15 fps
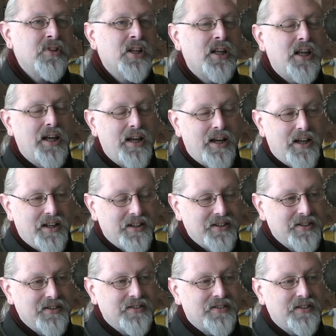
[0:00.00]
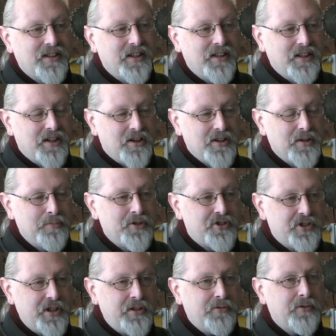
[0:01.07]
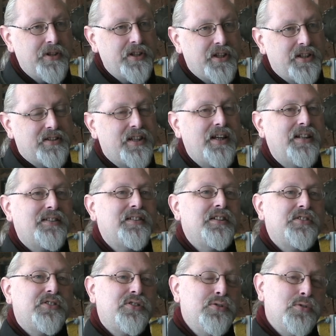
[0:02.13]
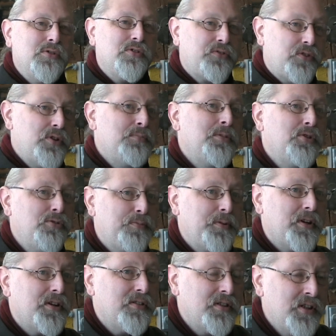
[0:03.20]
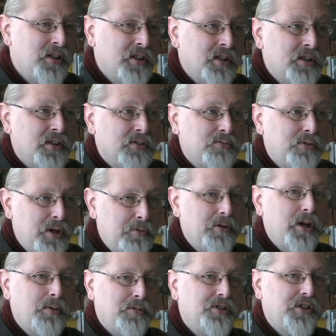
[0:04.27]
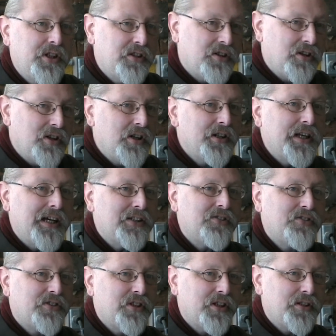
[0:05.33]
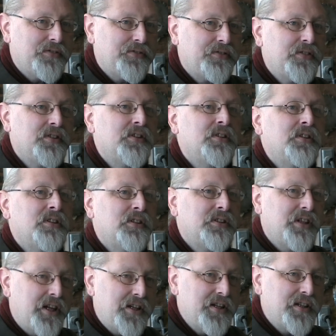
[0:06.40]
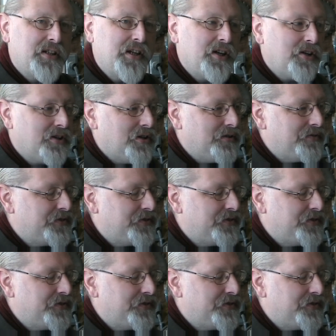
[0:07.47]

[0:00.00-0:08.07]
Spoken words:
And, you know, the machinery, the tools, for the most part, we were able to get all that stuff taken care of.